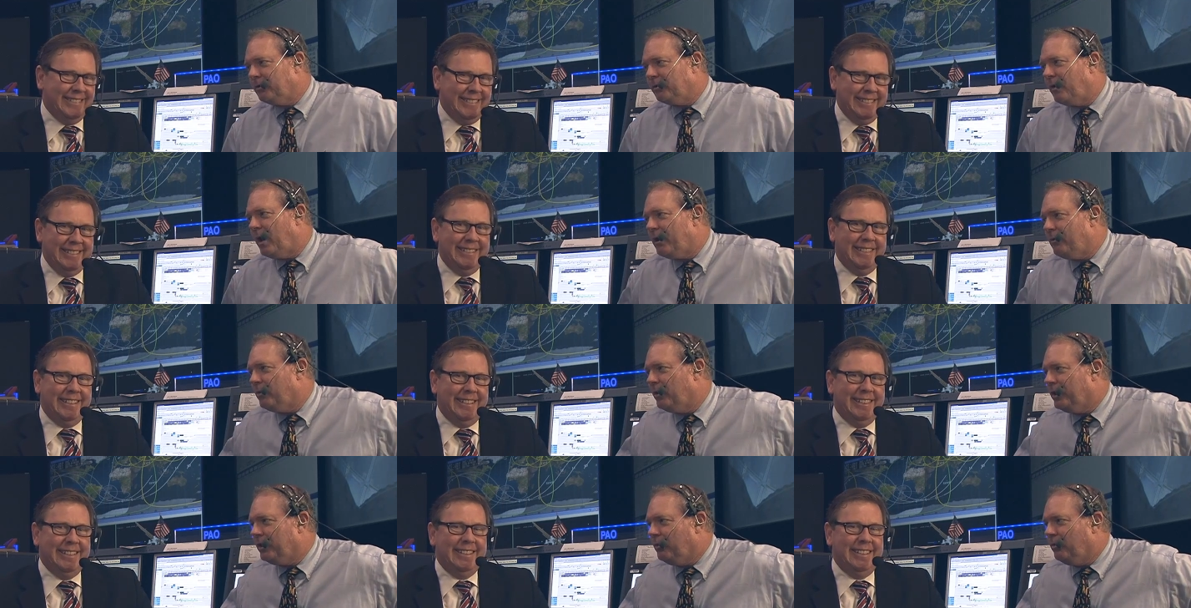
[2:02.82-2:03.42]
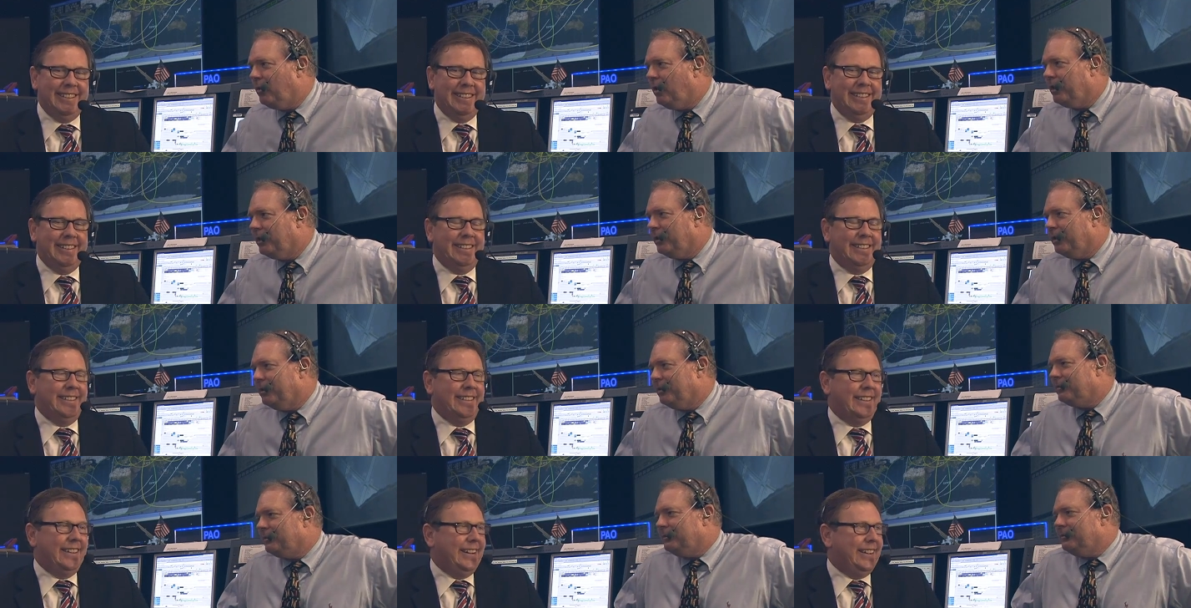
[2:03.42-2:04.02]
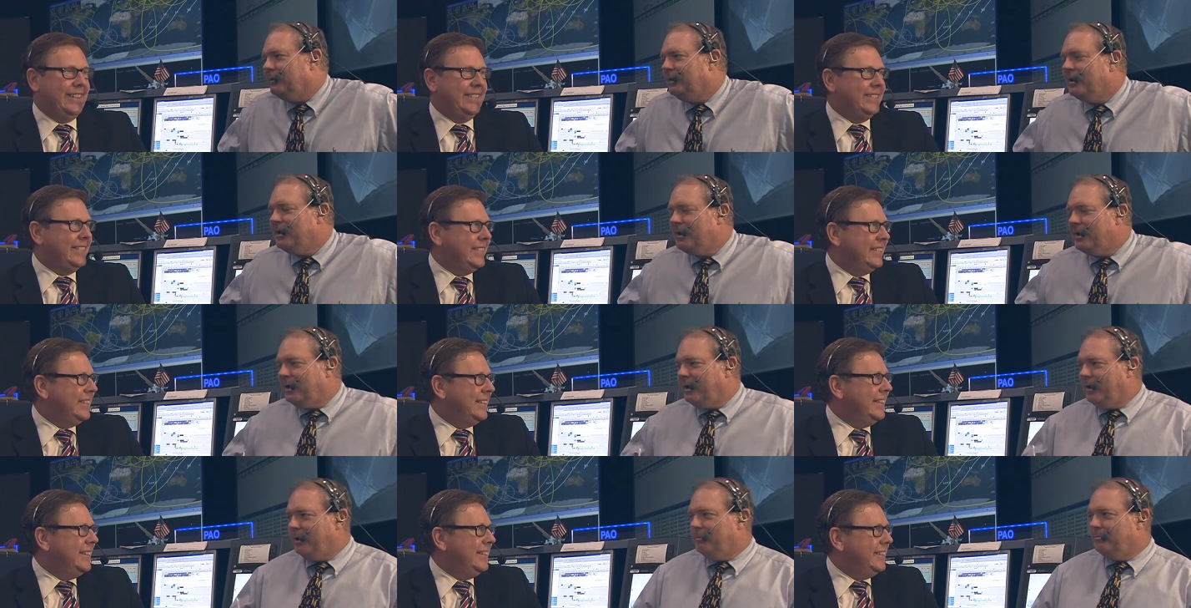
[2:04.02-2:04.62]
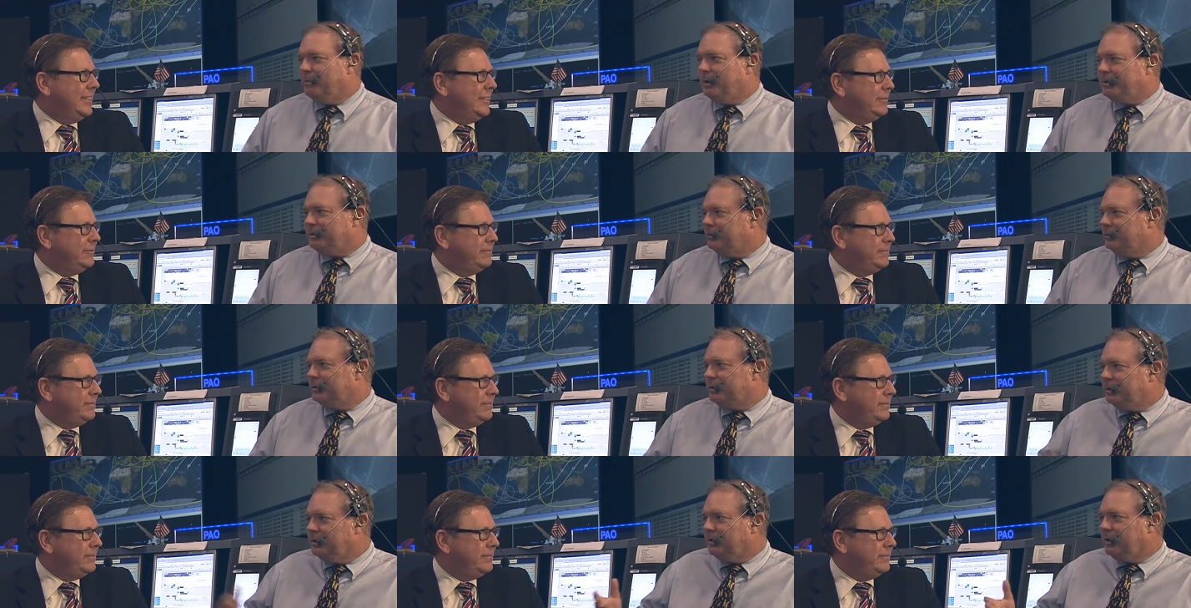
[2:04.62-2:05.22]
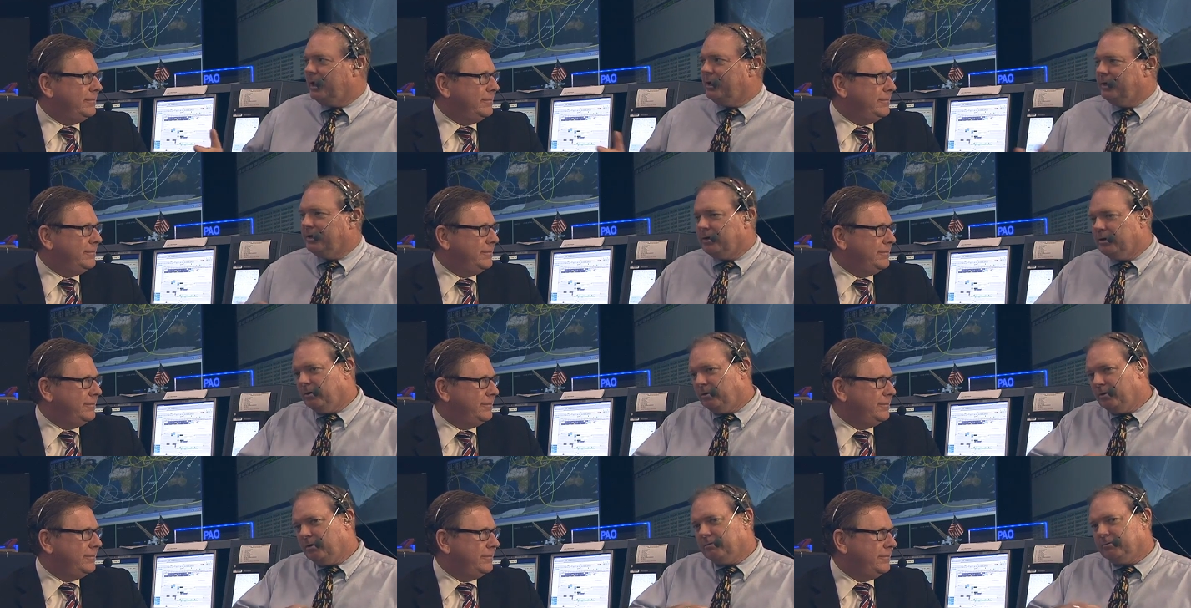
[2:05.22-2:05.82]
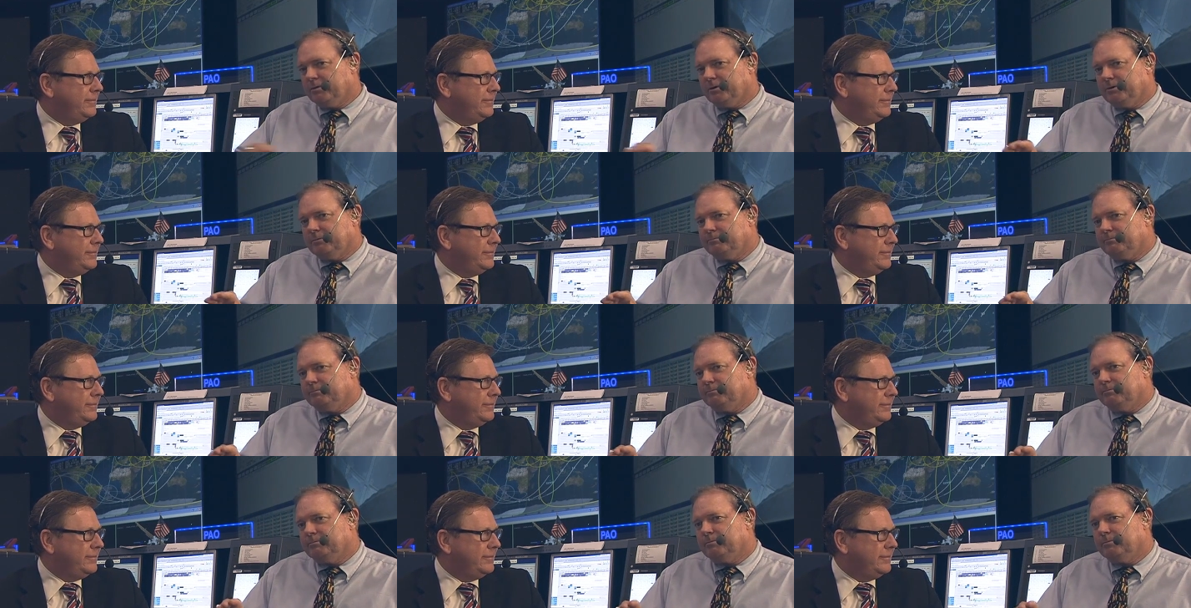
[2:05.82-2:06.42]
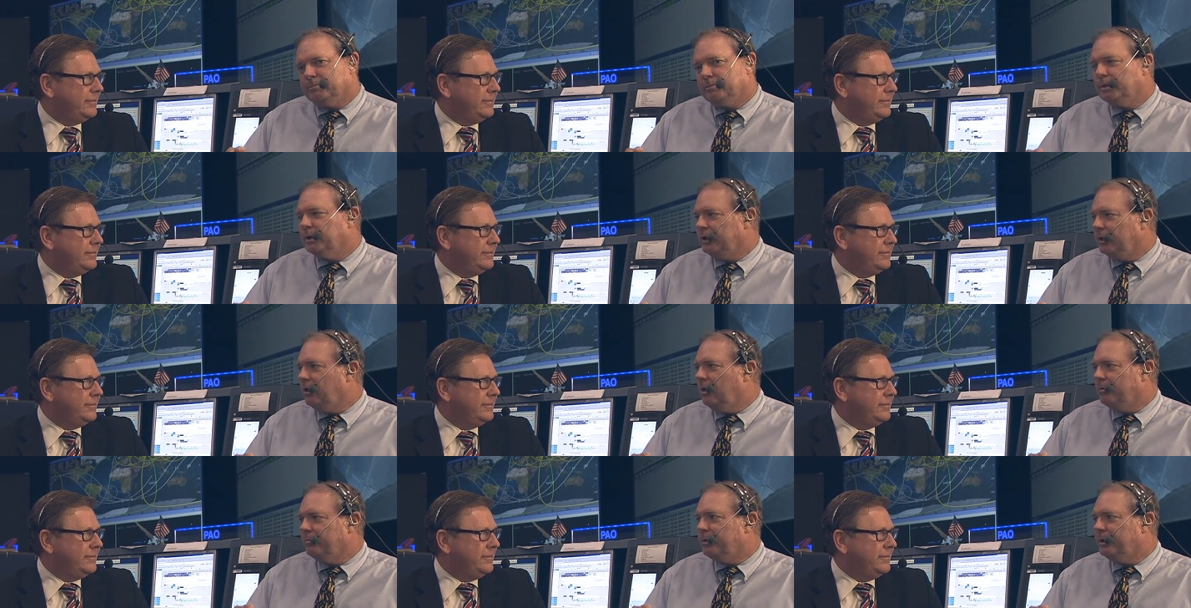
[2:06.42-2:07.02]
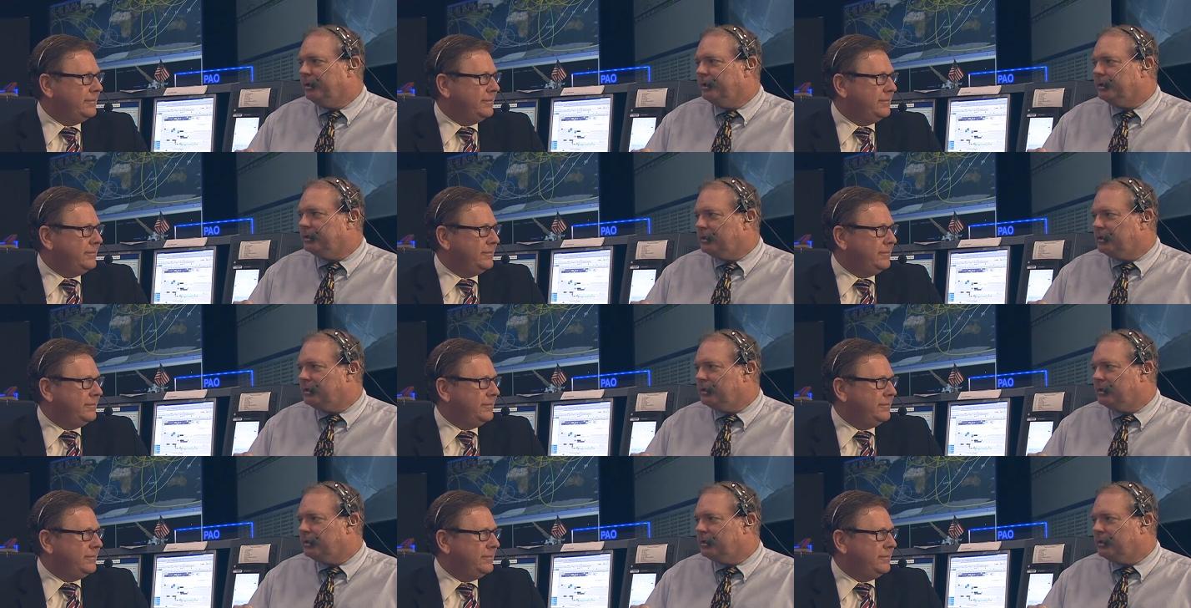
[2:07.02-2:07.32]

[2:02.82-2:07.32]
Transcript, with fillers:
Speaker 1: right where you wanted it, uh, but you still had to go over a pretty long period of